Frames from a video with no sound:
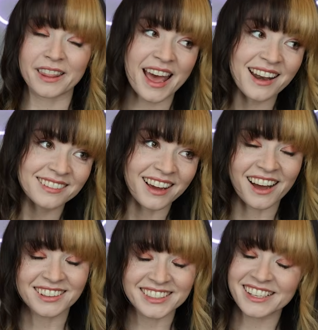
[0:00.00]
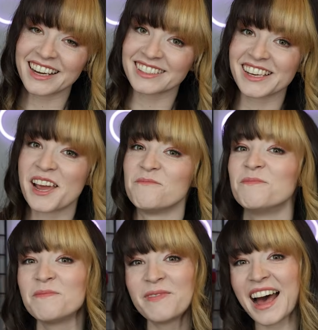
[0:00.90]
with that, I'll see you next time.
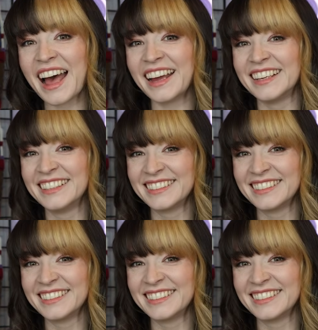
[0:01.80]
Bye!